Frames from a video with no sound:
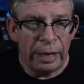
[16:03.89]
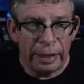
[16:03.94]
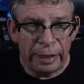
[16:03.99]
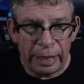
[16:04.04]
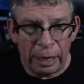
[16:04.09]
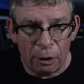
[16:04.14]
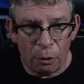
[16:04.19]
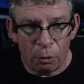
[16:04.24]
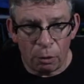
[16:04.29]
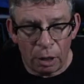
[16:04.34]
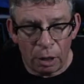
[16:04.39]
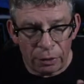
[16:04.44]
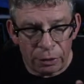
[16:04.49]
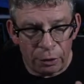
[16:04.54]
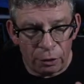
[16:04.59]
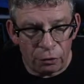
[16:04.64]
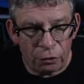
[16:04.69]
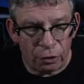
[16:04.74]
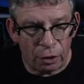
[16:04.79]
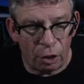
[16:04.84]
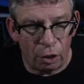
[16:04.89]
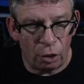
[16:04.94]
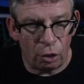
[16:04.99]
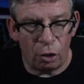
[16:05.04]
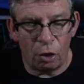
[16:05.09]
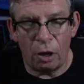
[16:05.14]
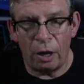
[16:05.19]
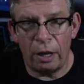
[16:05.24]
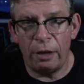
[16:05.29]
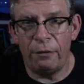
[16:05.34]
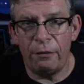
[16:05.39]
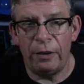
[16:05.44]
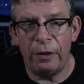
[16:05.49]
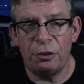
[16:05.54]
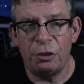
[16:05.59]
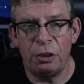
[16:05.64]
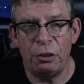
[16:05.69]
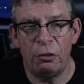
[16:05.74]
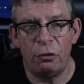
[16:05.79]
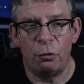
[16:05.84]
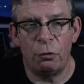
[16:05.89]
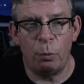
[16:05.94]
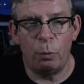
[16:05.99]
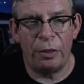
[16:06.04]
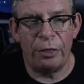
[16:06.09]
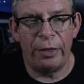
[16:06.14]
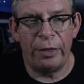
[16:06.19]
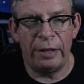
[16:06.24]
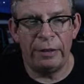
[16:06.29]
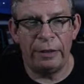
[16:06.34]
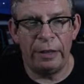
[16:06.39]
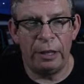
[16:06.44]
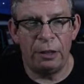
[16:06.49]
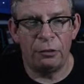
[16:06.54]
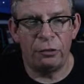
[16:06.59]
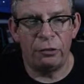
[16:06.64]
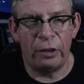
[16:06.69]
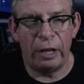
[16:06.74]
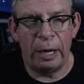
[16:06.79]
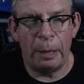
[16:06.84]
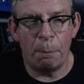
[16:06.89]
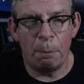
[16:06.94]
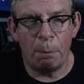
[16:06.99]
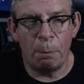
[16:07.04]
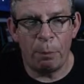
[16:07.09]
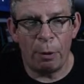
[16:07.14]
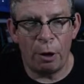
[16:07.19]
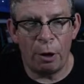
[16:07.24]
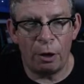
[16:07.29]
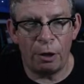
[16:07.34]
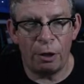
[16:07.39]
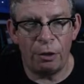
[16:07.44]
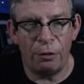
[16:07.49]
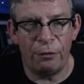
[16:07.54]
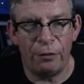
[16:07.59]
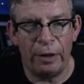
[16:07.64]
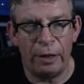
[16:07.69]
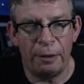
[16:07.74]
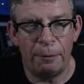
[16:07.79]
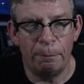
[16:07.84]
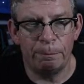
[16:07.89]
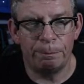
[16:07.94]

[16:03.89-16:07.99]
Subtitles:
Now, there's a lot of issues within this, and part of it,